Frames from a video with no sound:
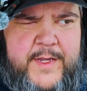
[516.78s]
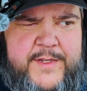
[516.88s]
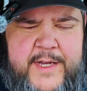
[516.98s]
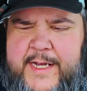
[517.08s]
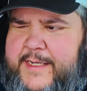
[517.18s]

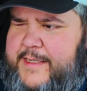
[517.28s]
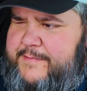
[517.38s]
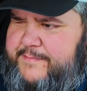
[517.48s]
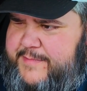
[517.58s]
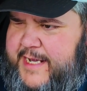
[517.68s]
So I
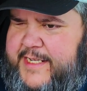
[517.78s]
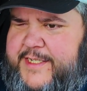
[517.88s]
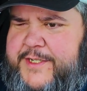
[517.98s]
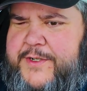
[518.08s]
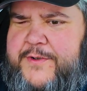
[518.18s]

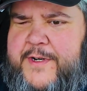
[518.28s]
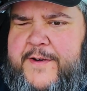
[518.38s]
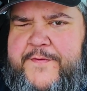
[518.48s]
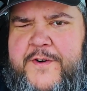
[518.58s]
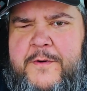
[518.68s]
asked Google
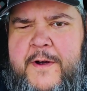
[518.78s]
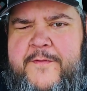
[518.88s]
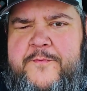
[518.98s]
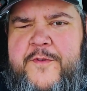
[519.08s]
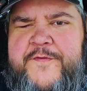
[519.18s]
how far away
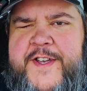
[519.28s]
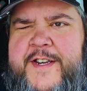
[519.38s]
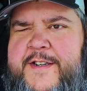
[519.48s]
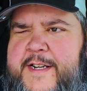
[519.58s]
from Raphine.